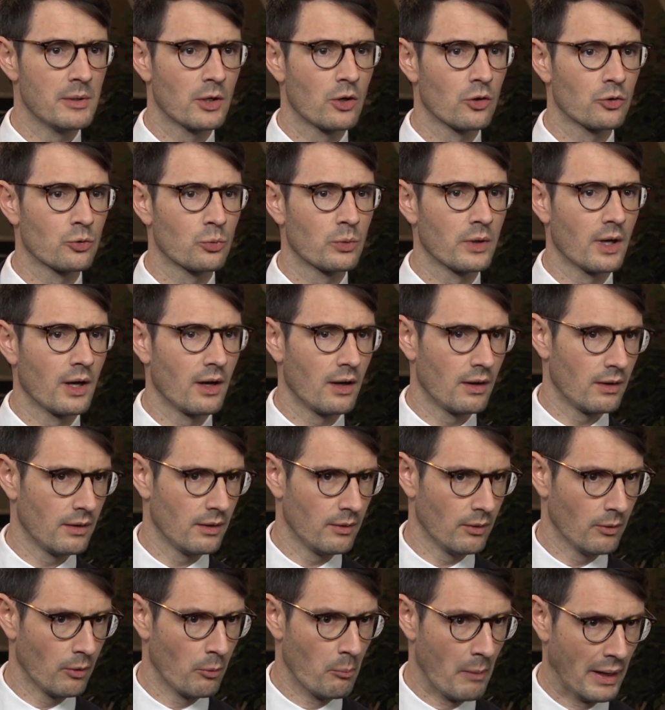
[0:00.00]
because we are
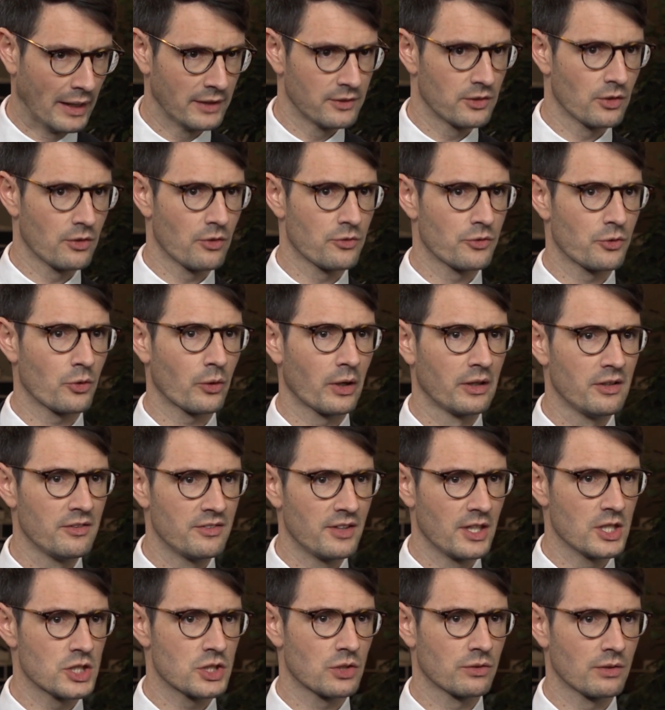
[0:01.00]
a maintenance
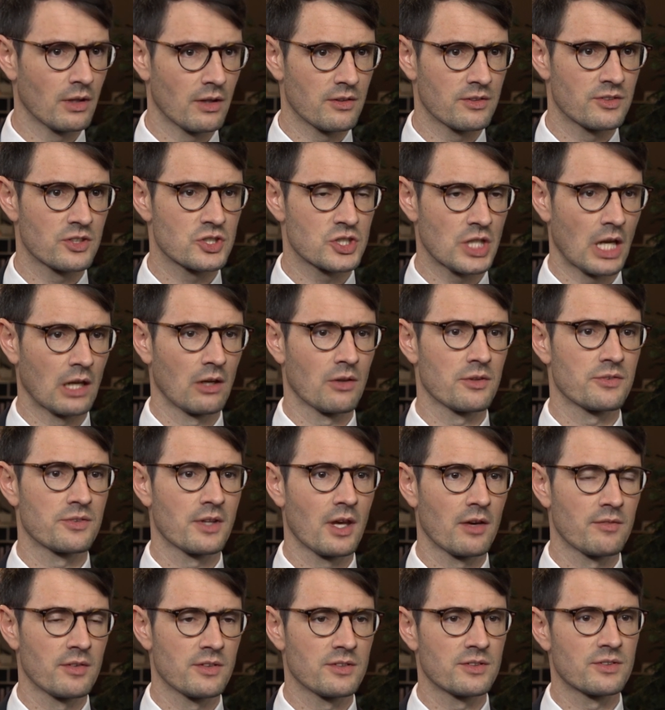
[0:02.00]
organization as Stadler
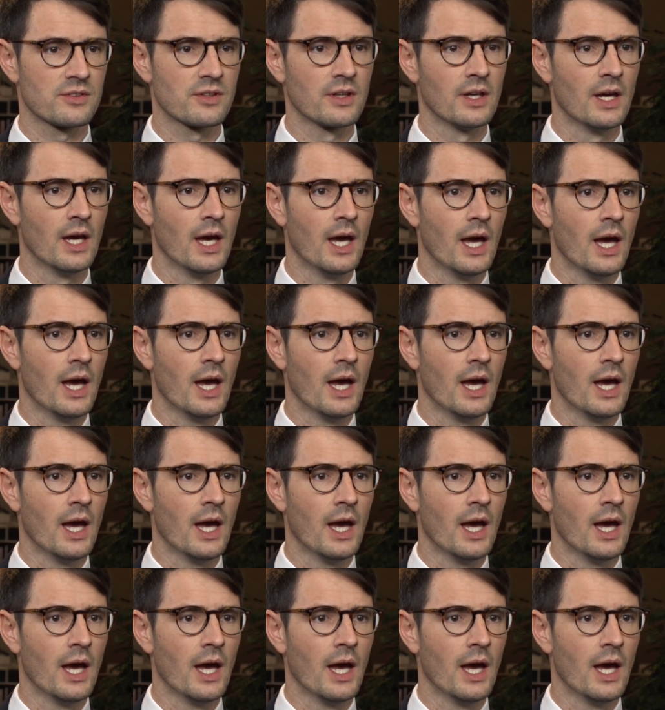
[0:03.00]
Service.